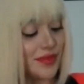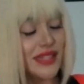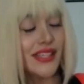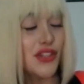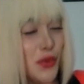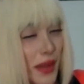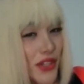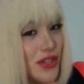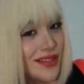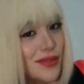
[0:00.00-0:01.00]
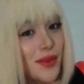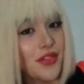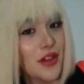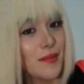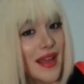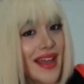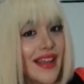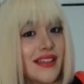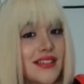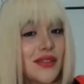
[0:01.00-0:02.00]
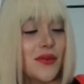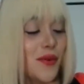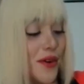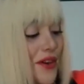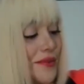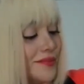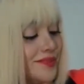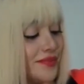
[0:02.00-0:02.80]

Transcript: situations with their bags or